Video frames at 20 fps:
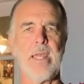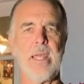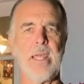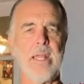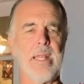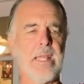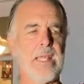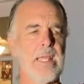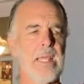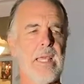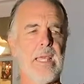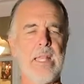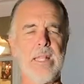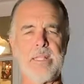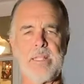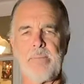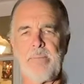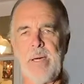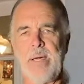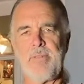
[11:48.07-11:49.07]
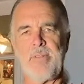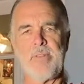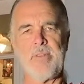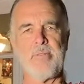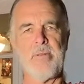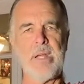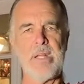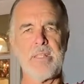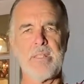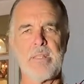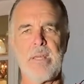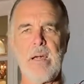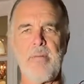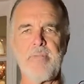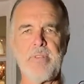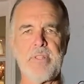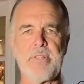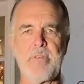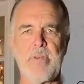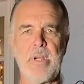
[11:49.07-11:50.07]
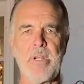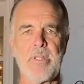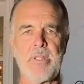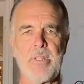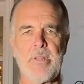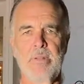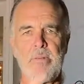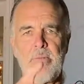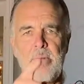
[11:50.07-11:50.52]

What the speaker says: And again, it's about the direct style instruction,